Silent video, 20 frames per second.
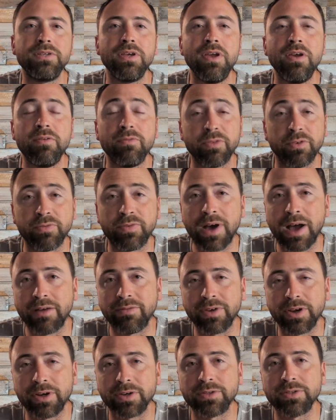for 5
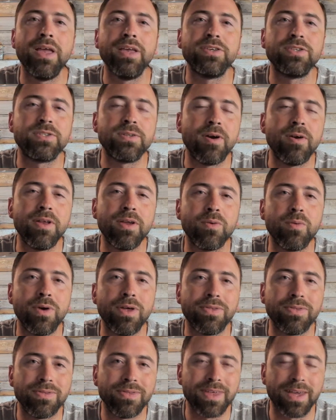years. Starting with
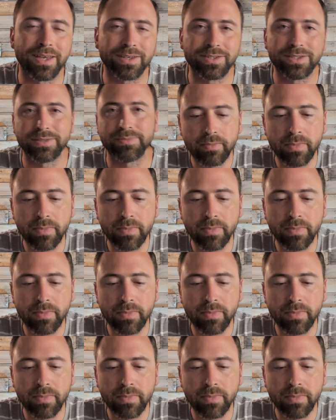this.